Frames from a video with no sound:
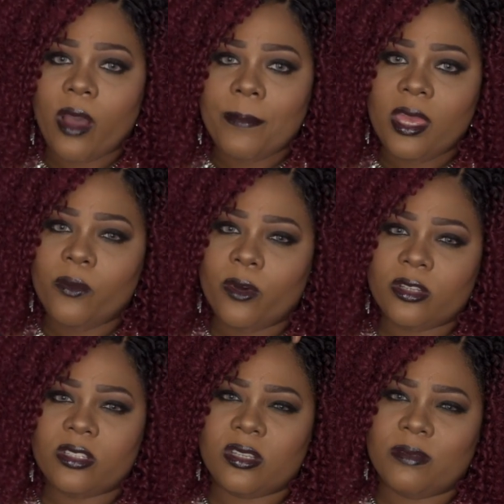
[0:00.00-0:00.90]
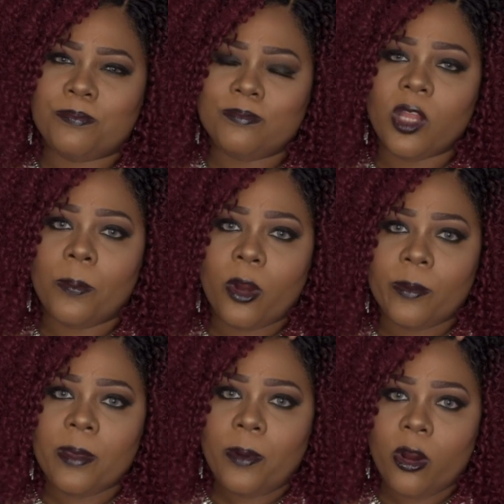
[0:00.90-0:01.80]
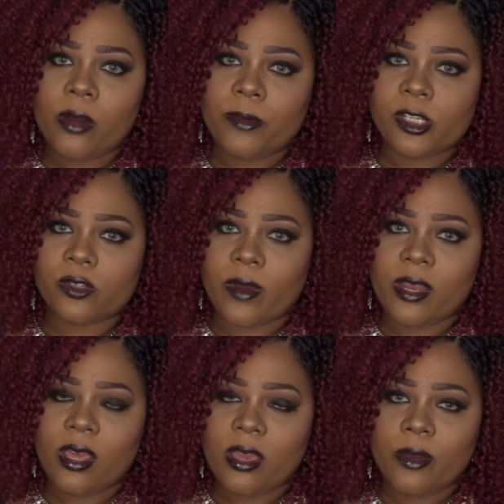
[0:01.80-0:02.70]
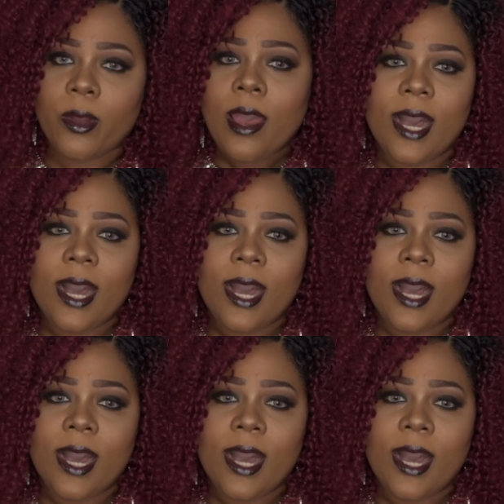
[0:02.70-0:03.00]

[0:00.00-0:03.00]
I mean, which is a you know, permanent part, which is right here.